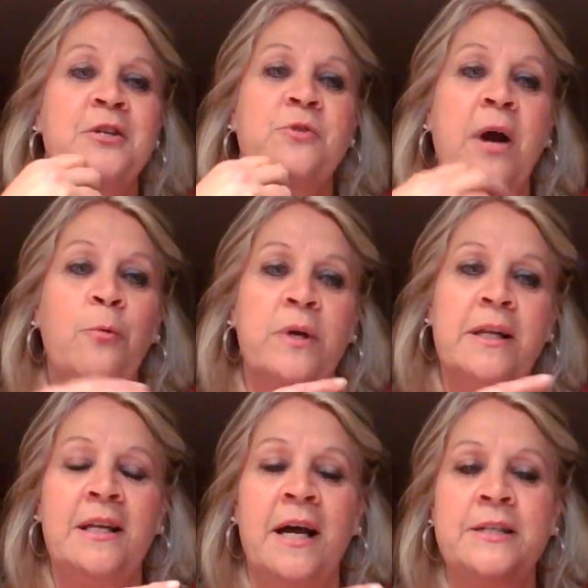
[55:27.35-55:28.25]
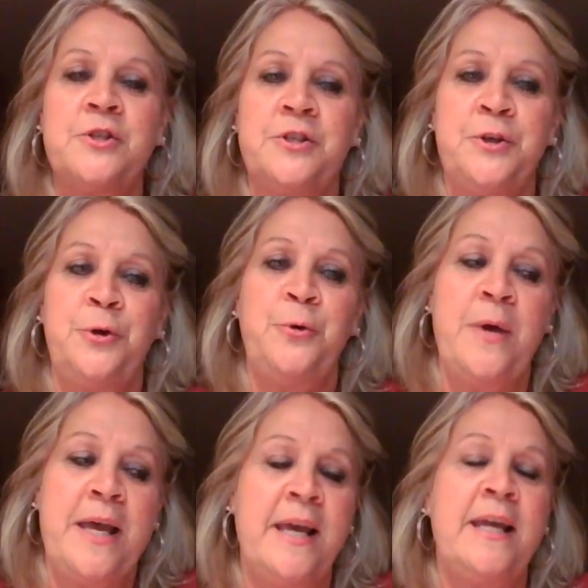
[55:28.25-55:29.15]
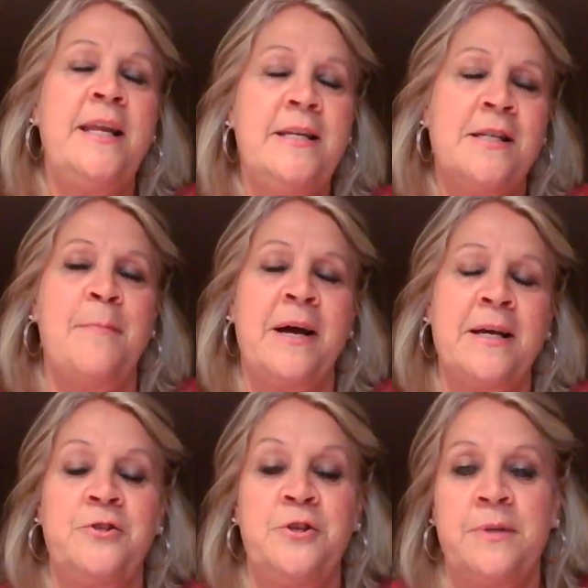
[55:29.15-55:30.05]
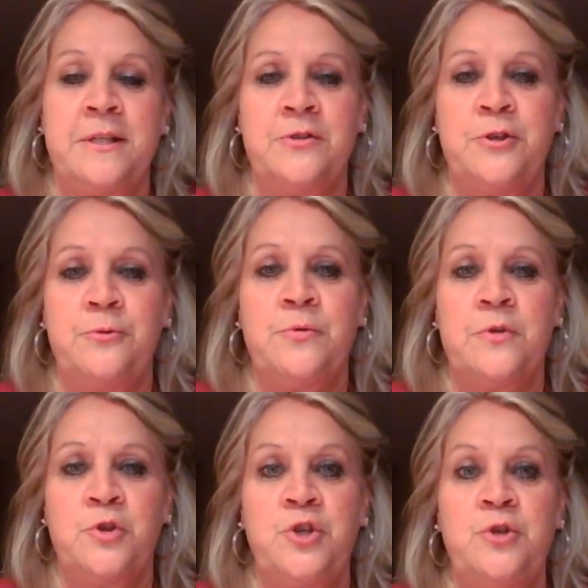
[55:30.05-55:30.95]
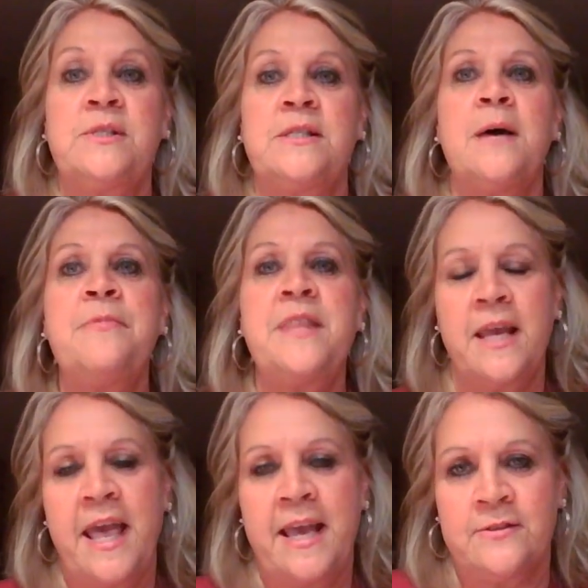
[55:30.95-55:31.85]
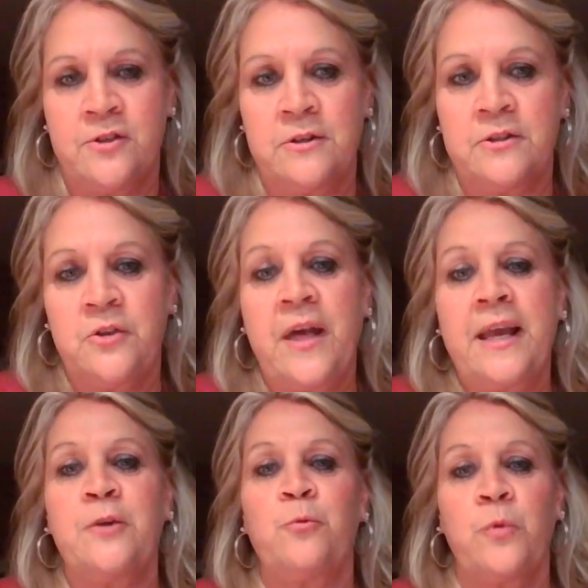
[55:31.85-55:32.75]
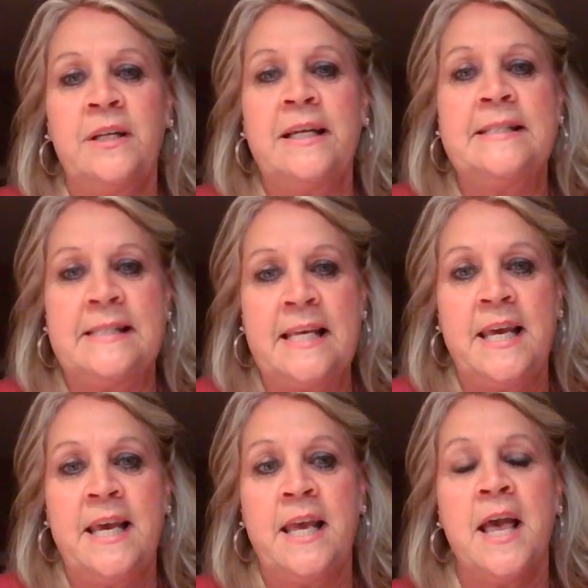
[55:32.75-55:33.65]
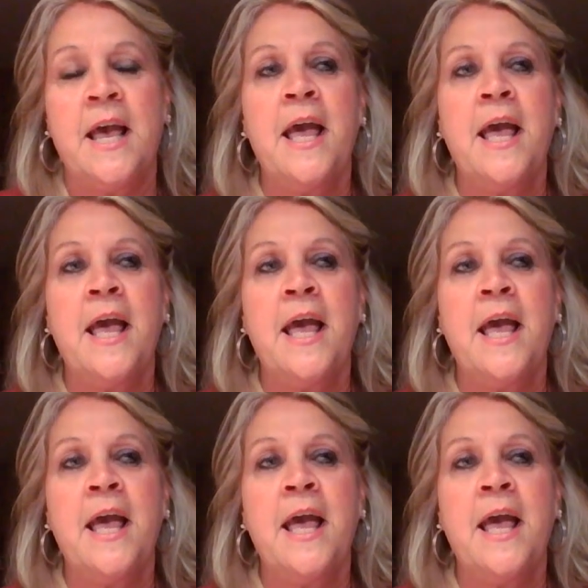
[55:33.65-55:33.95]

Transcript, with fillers: so i really like to do anytime i can do it is do do something hands-on so they can really see